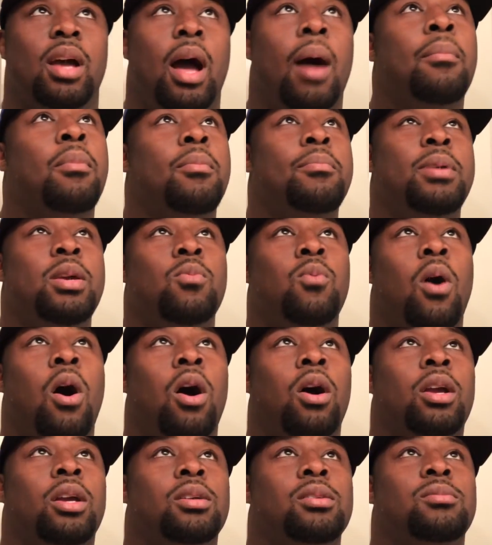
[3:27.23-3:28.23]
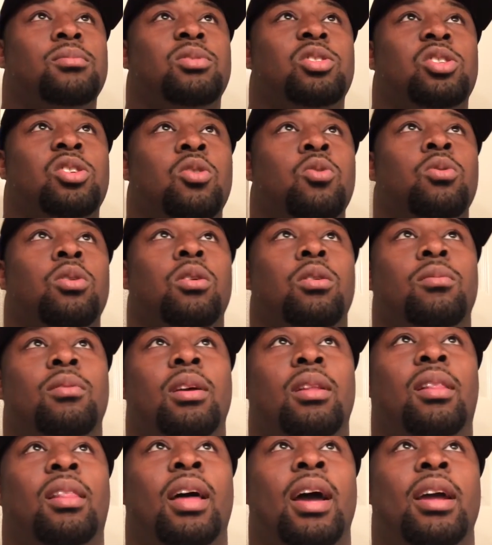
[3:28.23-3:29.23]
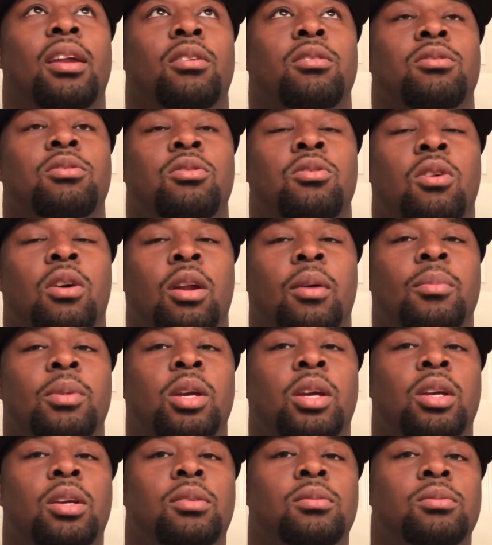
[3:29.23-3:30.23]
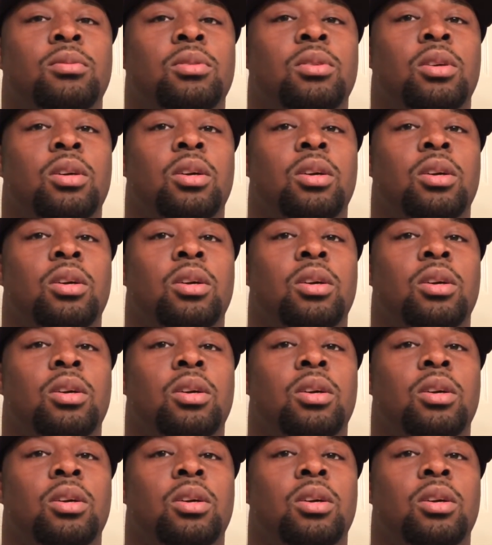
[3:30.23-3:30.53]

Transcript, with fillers: I'm gonna be walking sooner than later. You know what I mean?